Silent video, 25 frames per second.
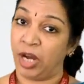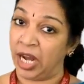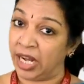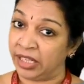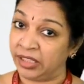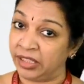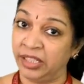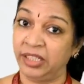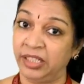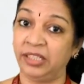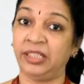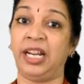
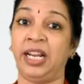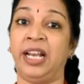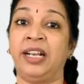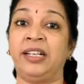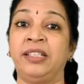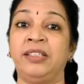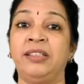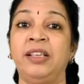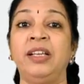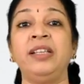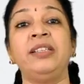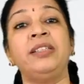other
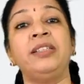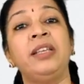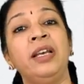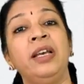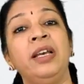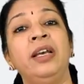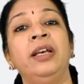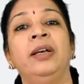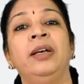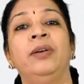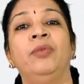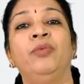taxes
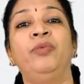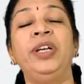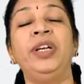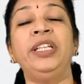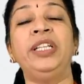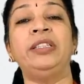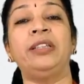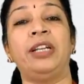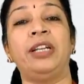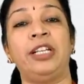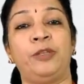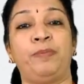
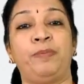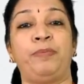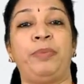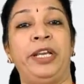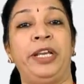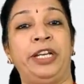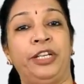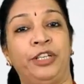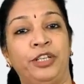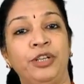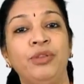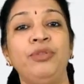with
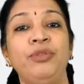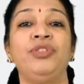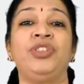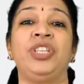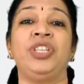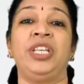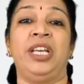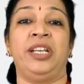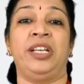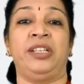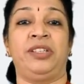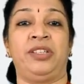respect to
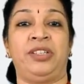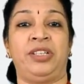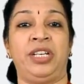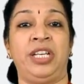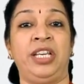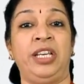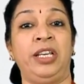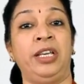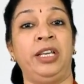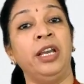GST,